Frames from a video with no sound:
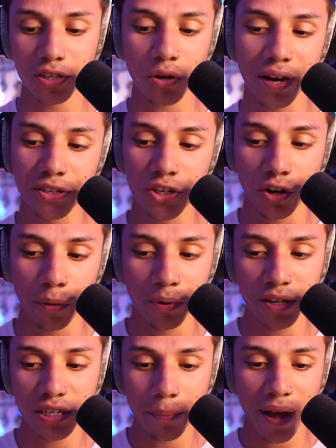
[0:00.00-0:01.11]
let's go ahead and turn our
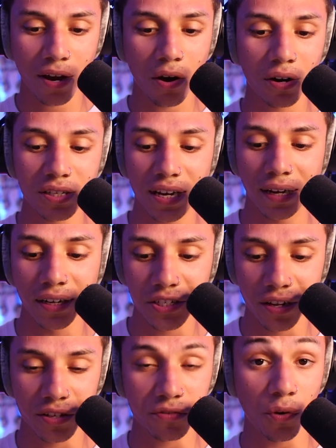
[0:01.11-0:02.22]
preset back on and take a listen to this